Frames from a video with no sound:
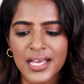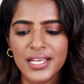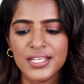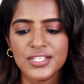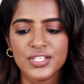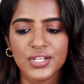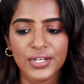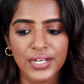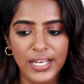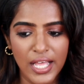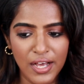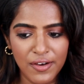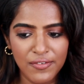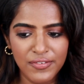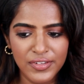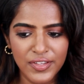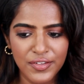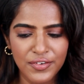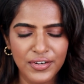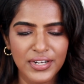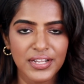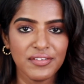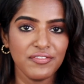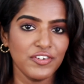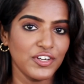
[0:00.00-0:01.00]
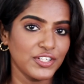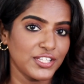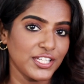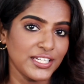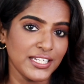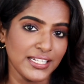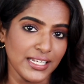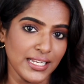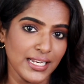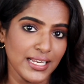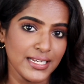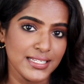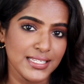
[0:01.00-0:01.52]
So now without any further
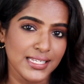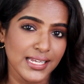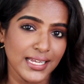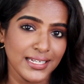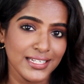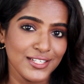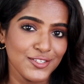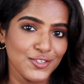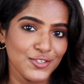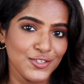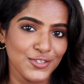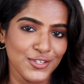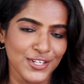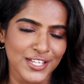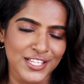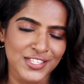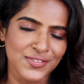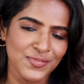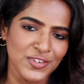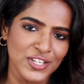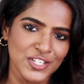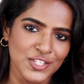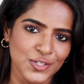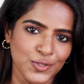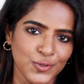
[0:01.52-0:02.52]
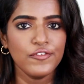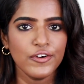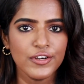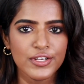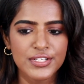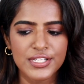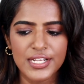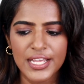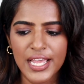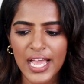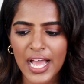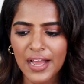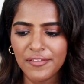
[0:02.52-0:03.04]
delay, let's get into today's video.
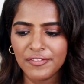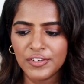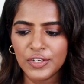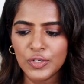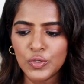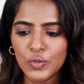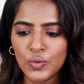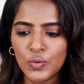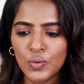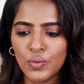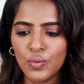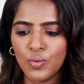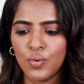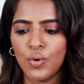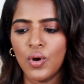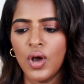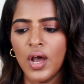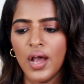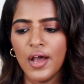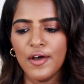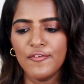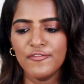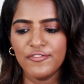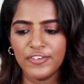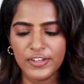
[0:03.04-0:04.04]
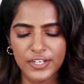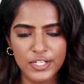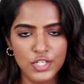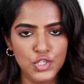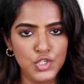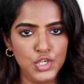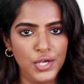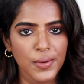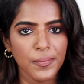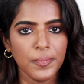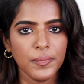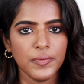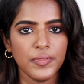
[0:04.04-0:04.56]
First, I have to finish
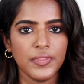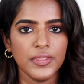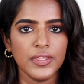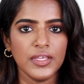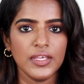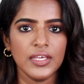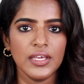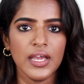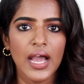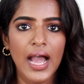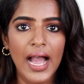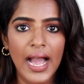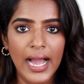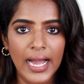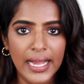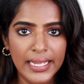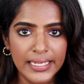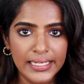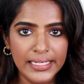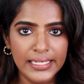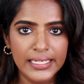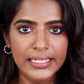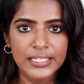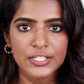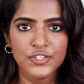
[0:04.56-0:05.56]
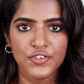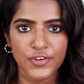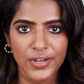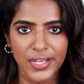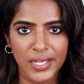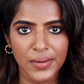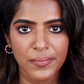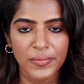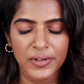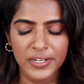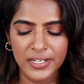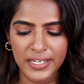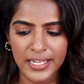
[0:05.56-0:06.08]
up the high-end
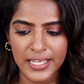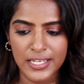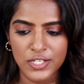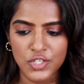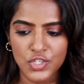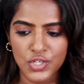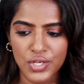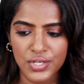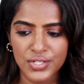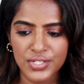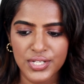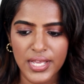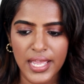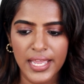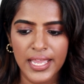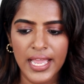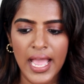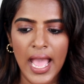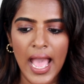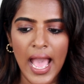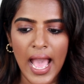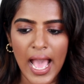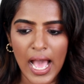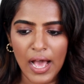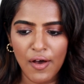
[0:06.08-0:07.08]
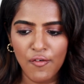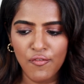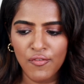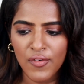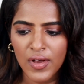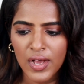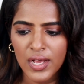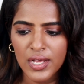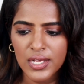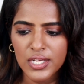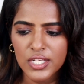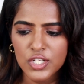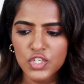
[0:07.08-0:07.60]
recommendations. I have
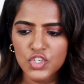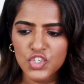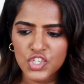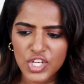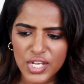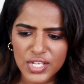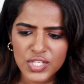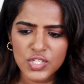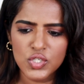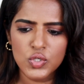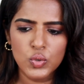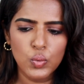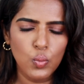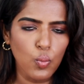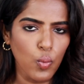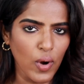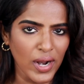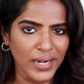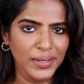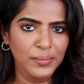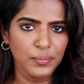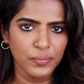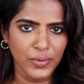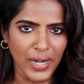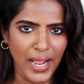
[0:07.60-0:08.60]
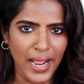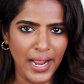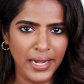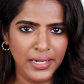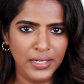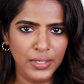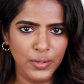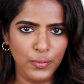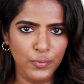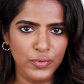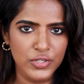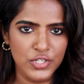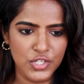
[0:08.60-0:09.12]
just one
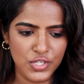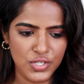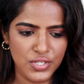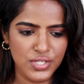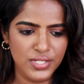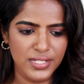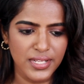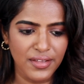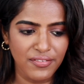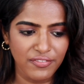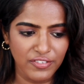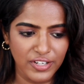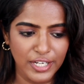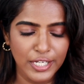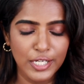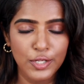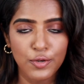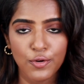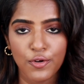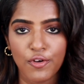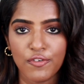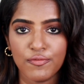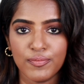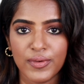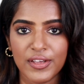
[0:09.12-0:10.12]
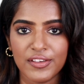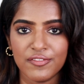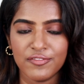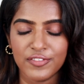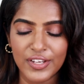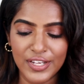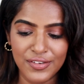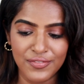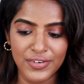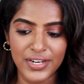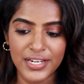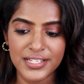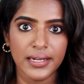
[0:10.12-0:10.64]
brand which is definitely one of my
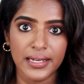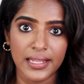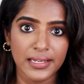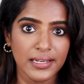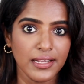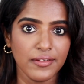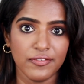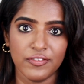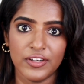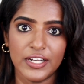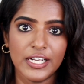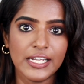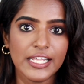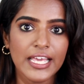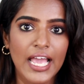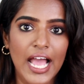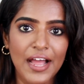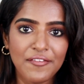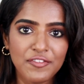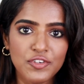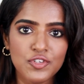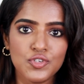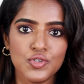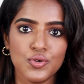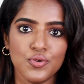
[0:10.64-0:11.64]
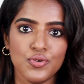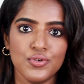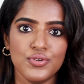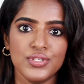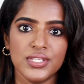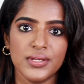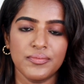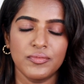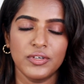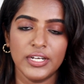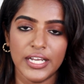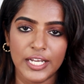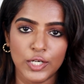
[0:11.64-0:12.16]
favorite and I definitely have to show you
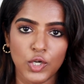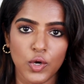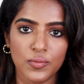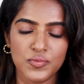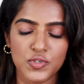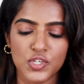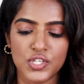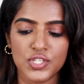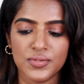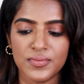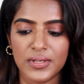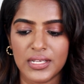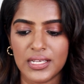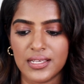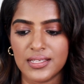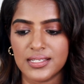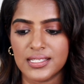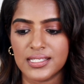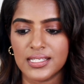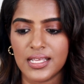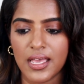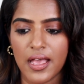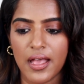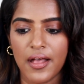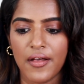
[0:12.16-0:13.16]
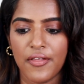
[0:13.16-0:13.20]
some great options because